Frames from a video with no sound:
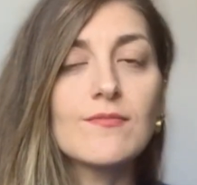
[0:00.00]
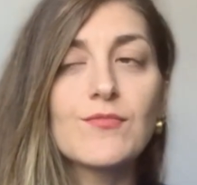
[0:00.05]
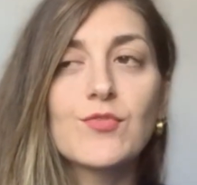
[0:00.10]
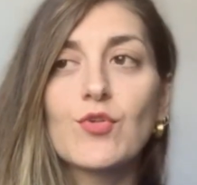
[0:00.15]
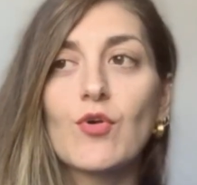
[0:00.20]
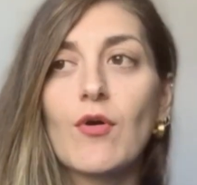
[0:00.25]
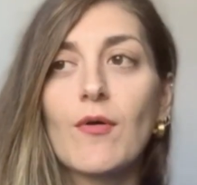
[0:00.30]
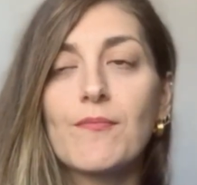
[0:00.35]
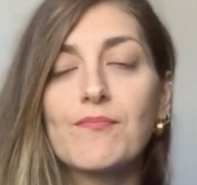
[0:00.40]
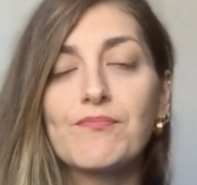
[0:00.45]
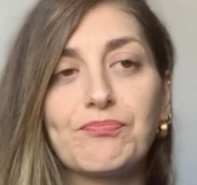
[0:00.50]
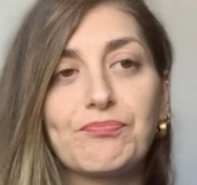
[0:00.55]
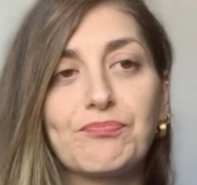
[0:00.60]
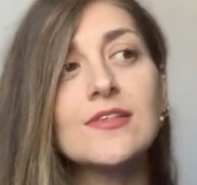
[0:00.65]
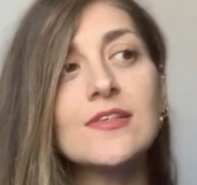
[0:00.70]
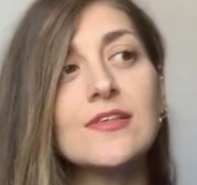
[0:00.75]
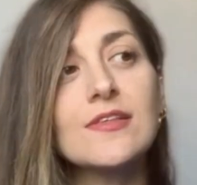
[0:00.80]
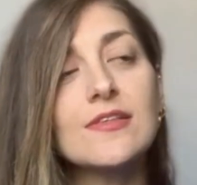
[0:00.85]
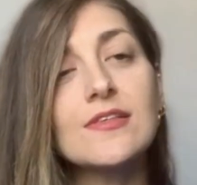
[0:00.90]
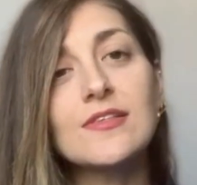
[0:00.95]
So
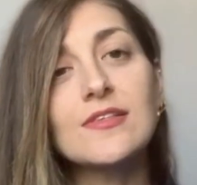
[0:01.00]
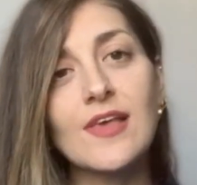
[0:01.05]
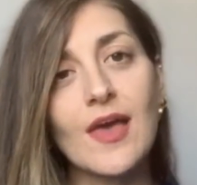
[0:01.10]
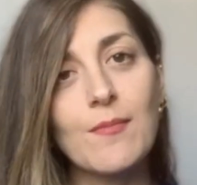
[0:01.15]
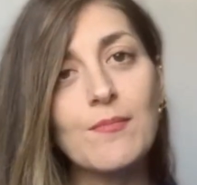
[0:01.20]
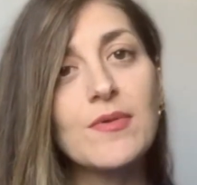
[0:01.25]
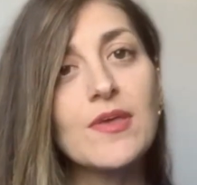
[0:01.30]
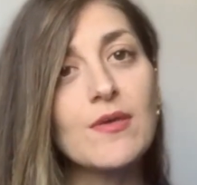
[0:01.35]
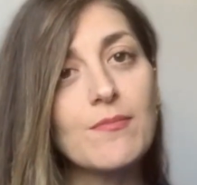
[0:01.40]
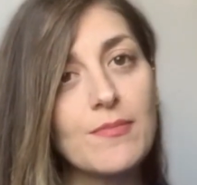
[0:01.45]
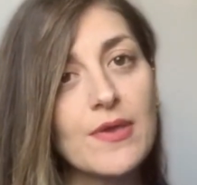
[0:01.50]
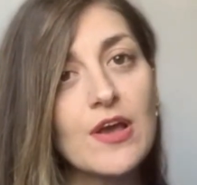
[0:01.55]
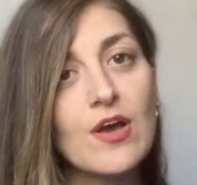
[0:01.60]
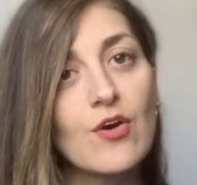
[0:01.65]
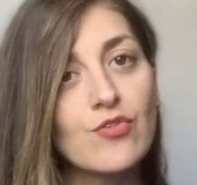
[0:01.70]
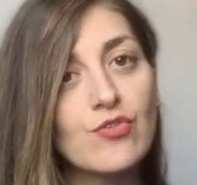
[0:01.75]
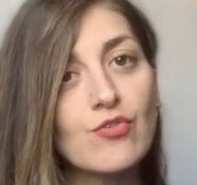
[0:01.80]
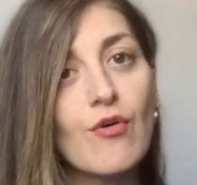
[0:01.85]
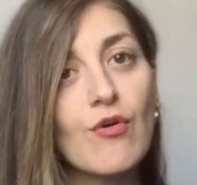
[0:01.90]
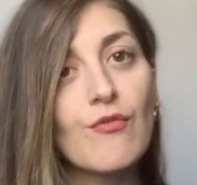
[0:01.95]
this can be
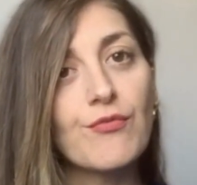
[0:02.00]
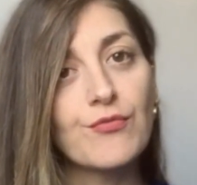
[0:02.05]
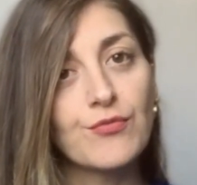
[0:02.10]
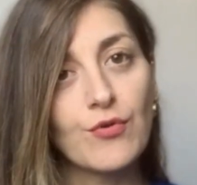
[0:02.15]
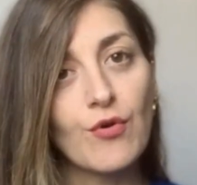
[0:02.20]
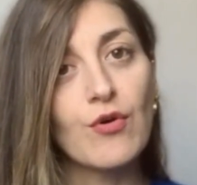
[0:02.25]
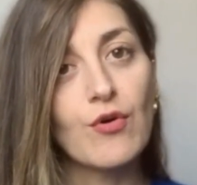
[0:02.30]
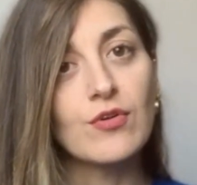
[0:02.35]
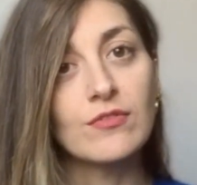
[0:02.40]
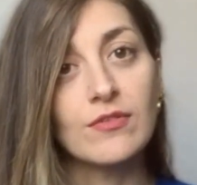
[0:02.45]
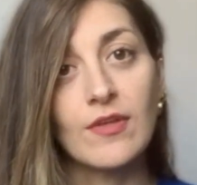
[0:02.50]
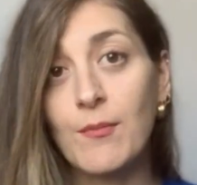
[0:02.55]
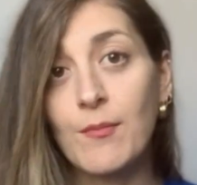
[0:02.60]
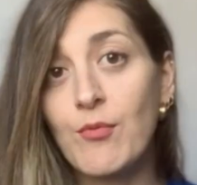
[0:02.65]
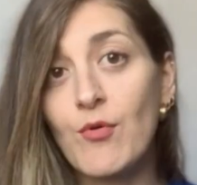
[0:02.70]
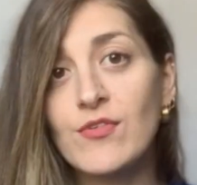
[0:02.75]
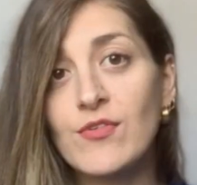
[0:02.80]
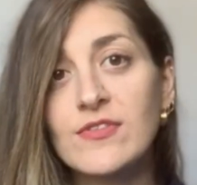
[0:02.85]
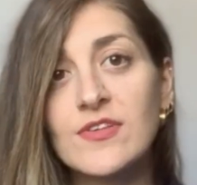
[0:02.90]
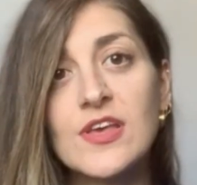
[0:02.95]
because of your
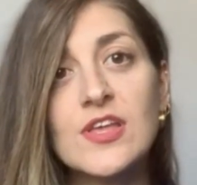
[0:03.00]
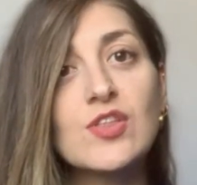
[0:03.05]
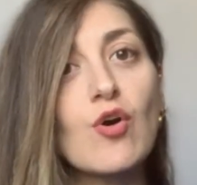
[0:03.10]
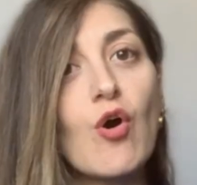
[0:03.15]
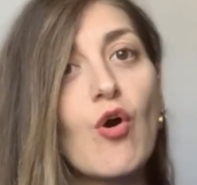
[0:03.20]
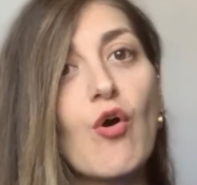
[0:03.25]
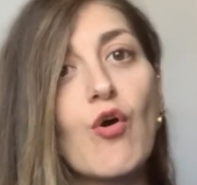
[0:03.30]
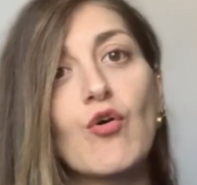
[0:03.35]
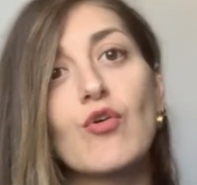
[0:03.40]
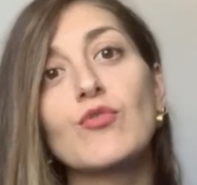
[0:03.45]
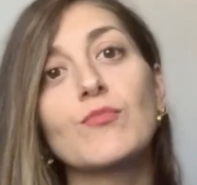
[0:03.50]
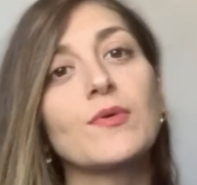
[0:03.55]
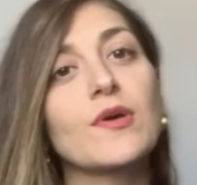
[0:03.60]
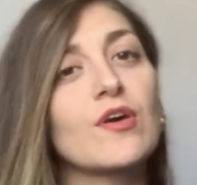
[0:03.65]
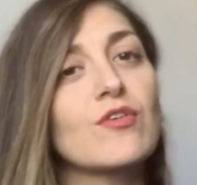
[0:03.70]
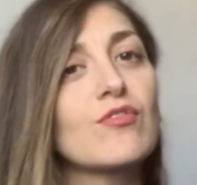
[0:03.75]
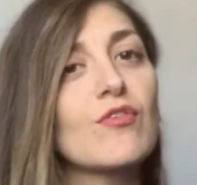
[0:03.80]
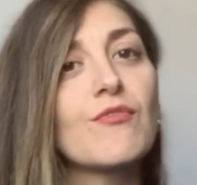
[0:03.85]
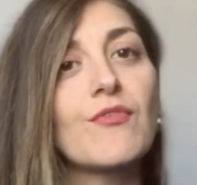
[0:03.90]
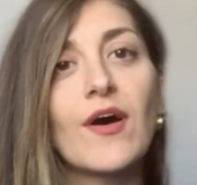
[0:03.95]
deposit or
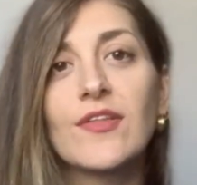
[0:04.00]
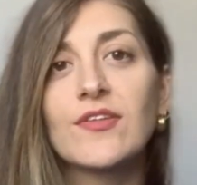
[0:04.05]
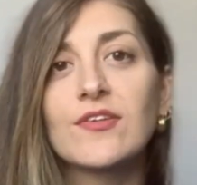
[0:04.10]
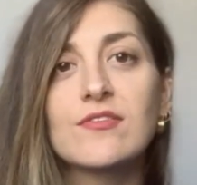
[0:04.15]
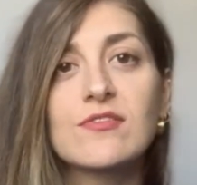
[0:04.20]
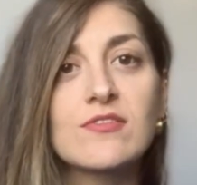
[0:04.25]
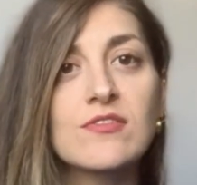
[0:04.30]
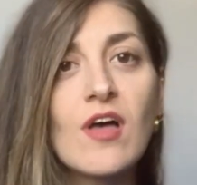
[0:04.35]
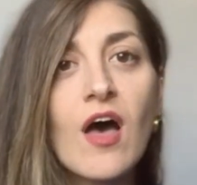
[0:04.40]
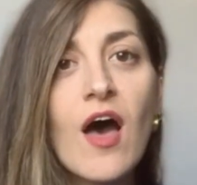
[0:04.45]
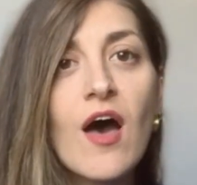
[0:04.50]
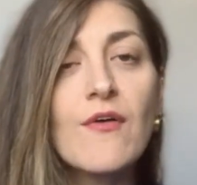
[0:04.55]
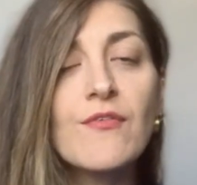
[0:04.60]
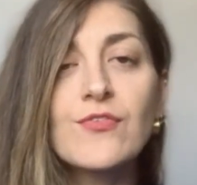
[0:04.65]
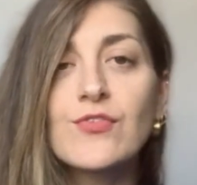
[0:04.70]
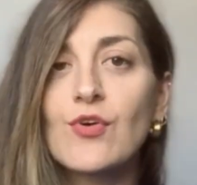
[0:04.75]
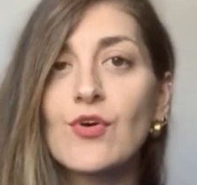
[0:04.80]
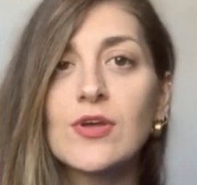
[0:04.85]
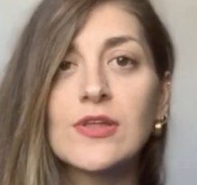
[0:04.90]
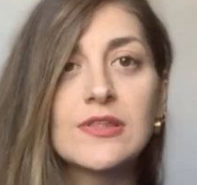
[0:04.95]
because of other stuff,
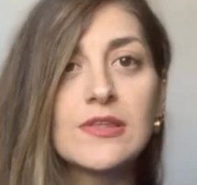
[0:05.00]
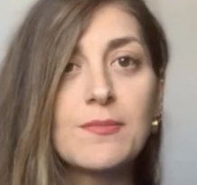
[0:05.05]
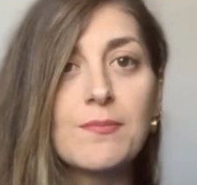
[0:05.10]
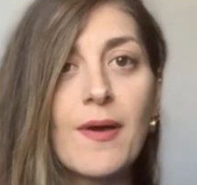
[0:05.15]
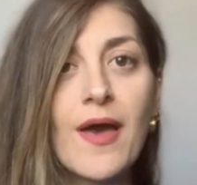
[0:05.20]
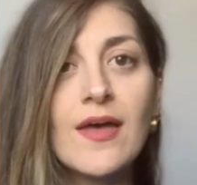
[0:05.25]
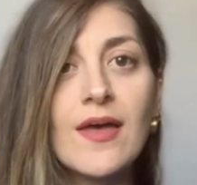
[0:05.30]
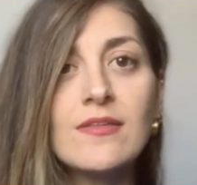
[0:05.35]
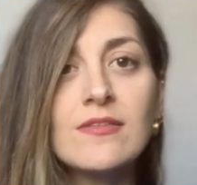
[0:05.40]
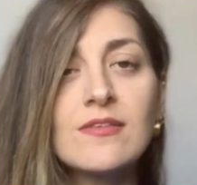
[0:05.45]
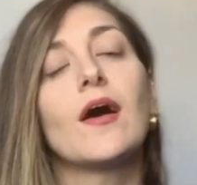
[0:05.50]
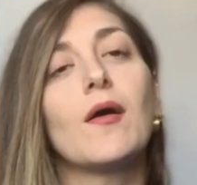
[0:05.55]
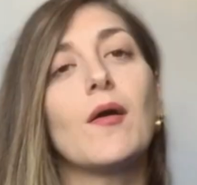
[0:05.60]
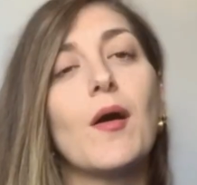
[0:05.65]
so it depends.